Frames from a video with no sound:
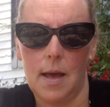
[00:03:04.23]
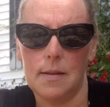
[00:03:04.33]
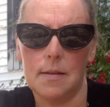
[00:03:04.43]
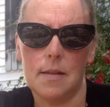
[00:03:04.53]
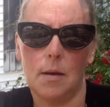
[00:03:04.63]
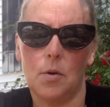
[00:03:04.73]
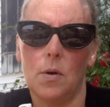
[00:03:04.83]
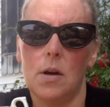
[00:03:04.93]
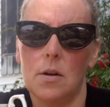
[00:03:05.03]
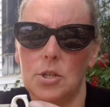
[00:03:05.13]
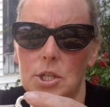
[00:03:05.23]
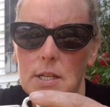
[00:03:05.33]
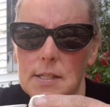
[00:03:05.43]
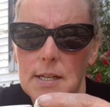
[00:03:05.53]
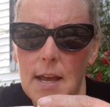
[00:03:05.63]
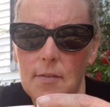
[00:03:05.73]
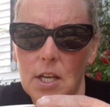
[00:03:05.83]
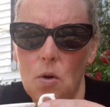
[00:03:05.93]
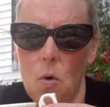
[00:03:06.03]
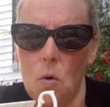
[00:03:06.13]
And the thing about her, she doesn't have any
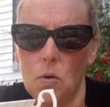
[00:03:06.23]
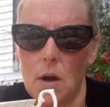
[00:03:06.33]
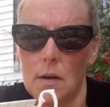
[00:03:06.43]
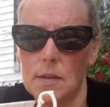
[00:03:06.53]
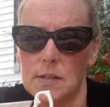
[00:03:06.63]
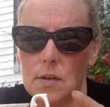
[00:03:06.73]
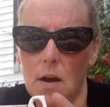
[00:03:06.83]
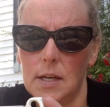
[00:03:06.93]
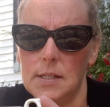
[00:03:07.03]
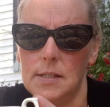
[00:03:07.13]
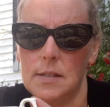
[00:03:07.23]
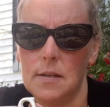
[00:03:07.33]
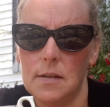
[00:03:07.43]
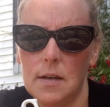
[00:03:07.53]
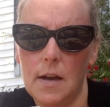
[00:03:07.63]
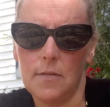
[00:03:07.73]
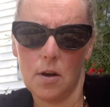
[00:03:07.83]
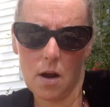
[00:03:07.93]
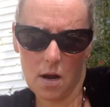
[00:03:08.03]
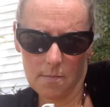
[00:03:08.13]
gold on the sides of her
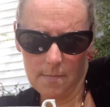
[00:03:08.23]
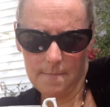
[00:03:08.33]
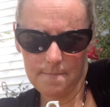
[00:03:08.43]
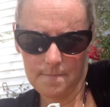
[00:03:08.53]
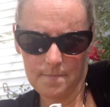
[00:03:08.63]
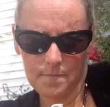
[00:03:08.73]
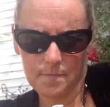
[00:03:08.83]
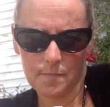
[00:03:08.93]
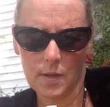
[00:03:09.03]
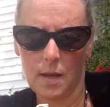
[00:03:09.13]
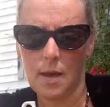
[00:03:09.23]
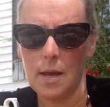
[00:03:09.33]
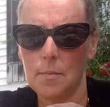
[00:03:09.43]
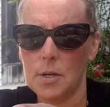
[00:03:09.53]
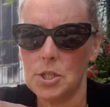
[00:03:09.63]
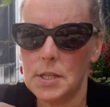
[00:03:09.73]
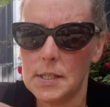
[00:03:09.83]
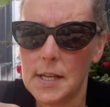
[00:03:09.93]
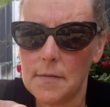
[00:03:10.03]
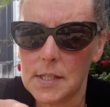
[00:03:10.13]
arm, but she
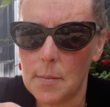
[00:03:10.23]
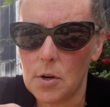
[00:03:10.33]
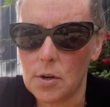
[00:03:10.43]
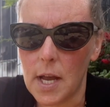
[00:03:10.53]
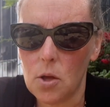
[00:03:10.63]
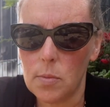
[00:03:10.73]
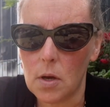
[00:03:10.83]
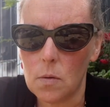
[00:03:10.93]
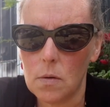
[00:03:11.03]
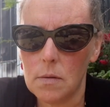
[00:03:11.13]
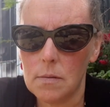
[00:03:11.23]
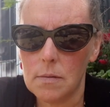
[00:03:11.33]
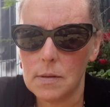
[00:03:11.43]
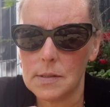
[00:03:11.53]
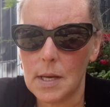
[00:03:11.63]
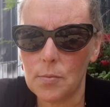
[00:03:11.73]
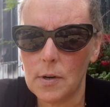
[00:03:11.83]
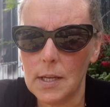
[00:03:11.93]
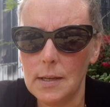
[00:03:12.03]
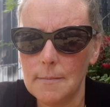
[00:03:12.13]
does have some on her elbow. Isn't that
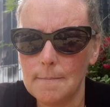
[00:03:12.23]
pretty?